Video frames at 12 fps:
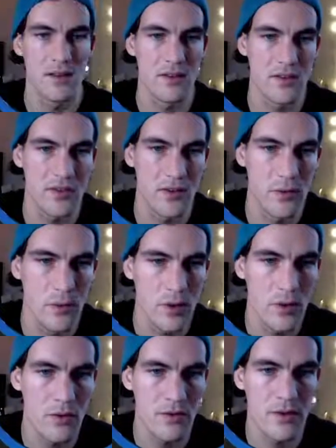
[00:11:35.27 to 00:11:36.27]
So
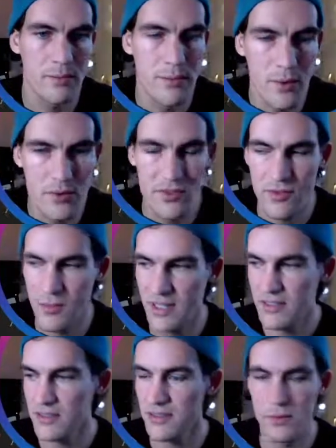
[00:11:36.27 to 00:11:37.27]
on the box
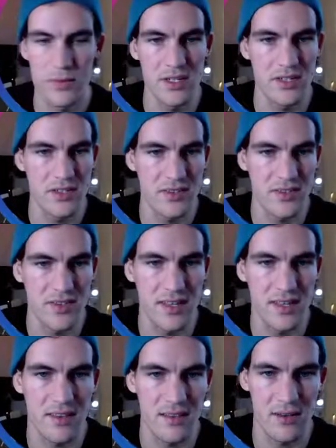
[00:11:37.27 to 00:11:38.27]
mesh, we just
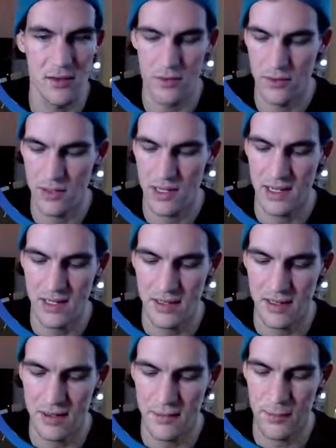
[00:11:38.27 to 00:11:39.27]
set an
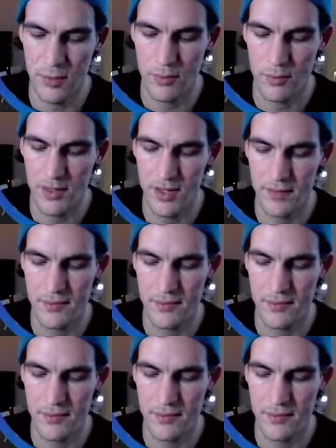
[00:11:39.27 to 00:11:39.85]
onClick property